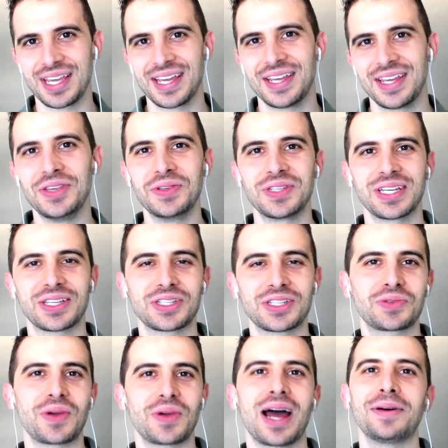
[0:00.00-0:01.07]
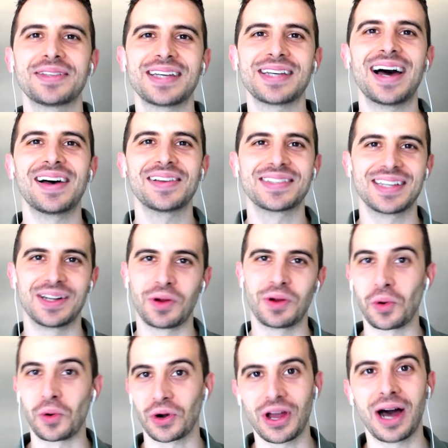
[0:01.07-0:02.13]
using Scrabble tiles and
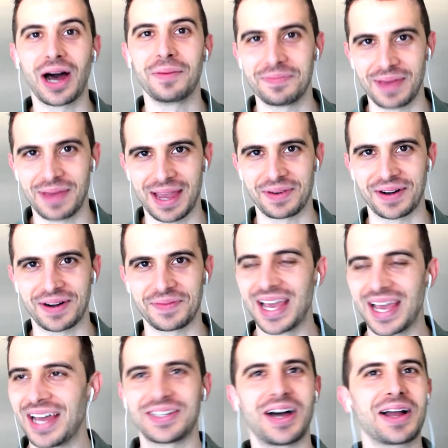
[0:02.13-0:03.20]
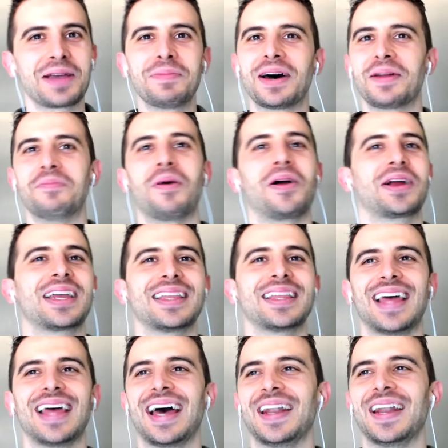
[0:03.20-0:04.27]
origami paper. Talk about a market
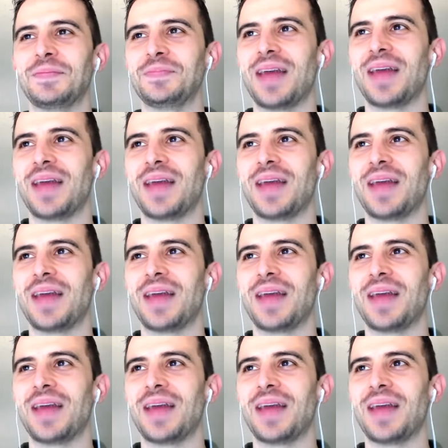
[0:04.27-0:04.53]
that I